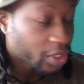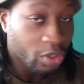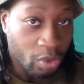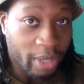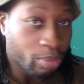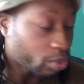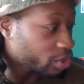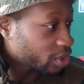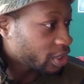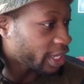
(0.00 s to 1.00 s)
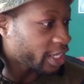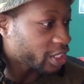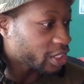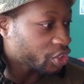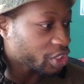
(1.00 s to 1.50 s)
Quite important, and
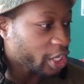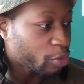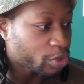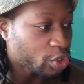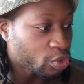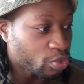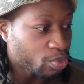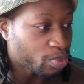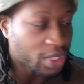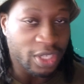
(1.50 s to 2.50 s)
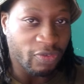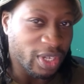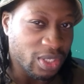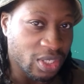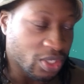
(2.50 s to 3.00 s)
it just helps you see
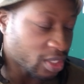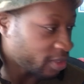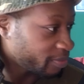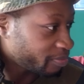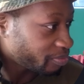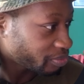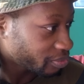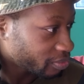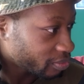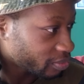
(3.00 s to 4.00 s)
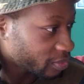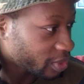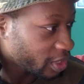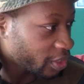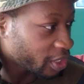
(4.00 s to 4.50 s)
things easier
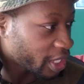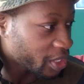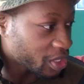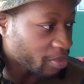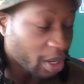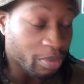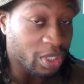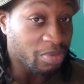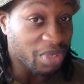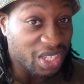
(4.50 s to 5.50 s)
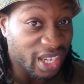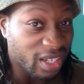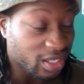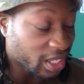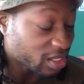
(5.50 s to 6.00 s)
in case there might be some
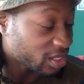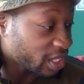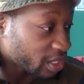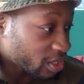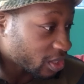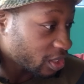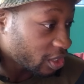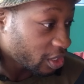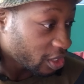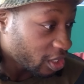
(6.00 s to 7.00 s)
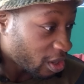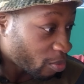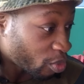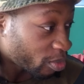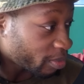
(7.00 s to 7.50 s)
mistakes. That's
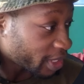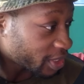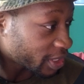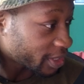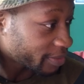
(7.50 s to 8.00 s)
problematic.